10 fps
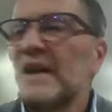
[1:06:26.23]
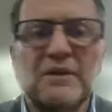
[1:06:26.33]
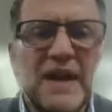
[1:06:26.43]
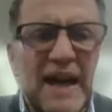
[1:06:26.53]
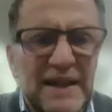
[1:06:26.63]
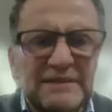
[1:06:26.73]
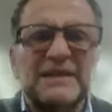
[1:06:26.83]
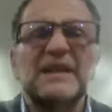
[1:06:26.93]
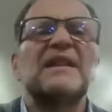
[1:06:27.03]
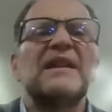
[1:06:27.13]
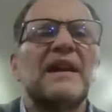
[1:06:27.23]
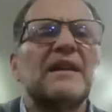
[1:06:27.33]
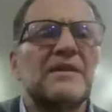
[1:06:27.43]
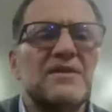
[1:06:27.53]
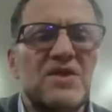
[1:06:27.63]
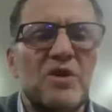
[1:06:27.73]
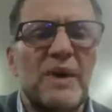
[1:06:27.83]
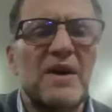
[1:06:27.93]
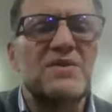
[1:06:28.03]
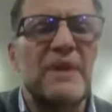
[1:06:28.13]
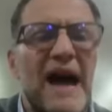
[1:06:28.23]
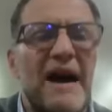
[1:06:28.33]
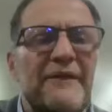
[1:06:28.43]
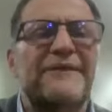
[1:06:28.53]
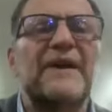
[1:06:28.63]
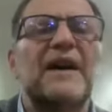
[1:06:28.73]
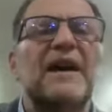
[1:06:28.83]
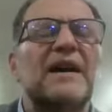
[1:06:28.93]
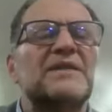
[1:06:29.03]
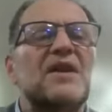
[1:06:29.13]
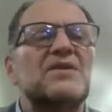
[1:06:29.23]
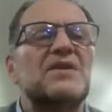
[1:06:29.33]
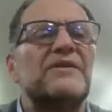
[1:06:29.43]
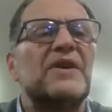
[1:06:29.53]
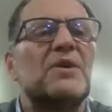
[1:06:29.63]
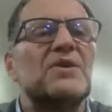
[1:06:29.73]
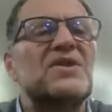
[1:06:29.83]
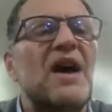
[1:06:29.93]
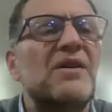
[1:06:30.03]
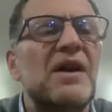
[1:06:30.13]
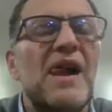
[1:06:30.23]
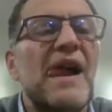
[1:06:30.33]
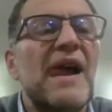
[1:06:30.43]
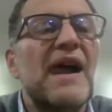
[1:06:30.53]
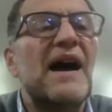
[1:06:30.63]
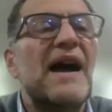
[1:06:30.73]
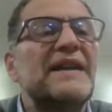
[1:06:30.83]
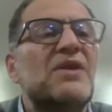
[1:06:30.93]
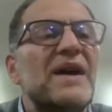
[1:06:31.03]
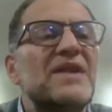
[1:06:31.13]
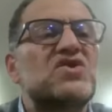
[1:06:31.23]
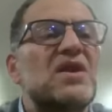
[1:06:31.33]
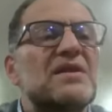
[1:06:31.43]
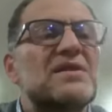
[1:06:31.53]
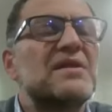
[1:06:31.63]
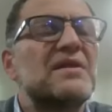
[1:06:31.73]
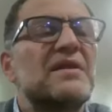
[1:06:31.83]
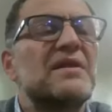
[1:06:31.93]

Okay, Zoomers, we have uh, a dozen of you or so. Uh, any questions?